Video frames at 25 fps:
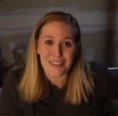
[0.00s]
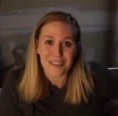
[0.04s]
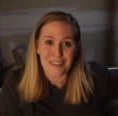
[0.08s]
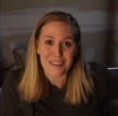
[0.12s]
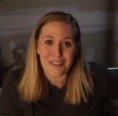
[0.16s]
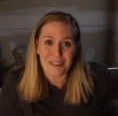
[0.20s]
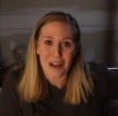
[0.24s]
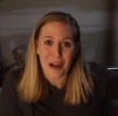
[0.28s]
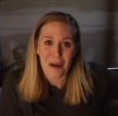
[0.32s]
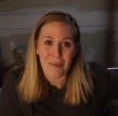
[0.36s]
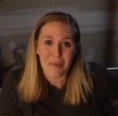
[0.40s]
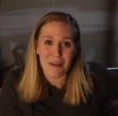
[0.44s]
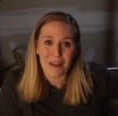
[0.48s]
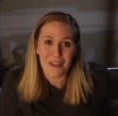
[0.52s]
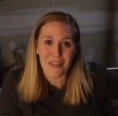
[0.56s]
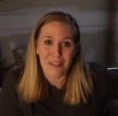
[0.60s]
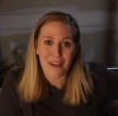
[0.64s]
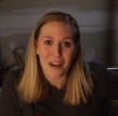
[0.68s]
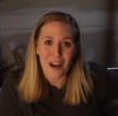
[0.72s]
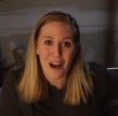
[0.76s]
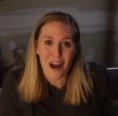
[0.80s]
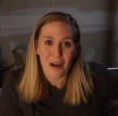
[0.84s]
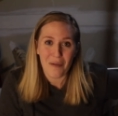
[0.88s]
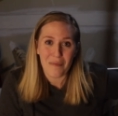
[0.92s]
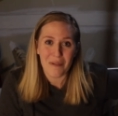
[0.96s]
just drop it in the
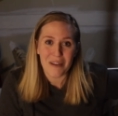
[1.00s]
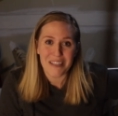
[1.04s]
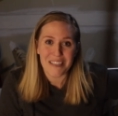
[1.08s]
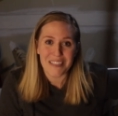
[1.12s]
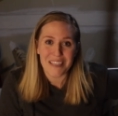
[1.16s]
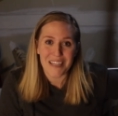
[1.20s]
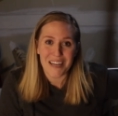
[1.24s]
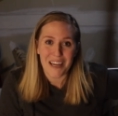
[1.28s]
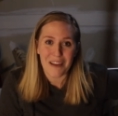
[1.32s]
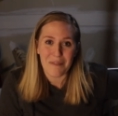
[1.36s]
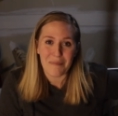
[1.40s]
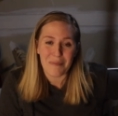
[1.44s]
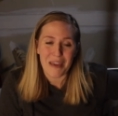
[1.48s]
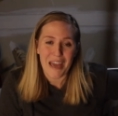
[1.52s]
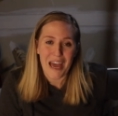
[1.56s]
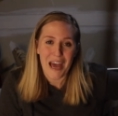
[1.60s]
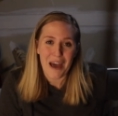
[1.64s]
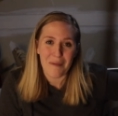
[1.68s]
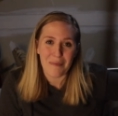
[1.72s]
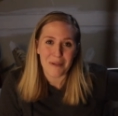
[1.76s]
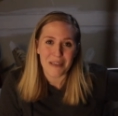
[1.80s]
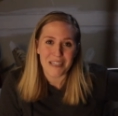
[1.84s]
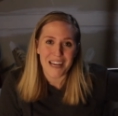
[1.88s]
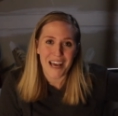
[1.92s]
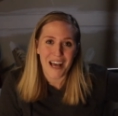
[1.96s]
comments and I'd be
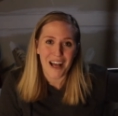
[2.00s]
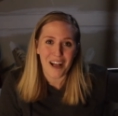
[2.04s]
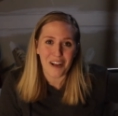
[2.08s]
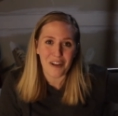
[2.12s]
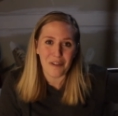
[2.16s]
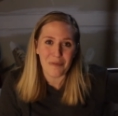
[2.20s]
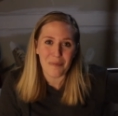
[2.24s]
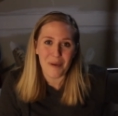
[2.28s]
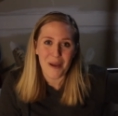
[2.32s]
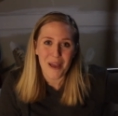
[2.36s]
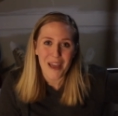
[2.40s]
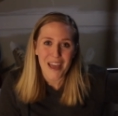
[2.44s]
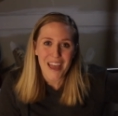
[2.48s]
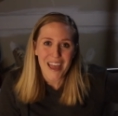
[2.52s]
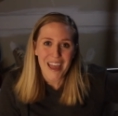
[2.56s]
happy to help.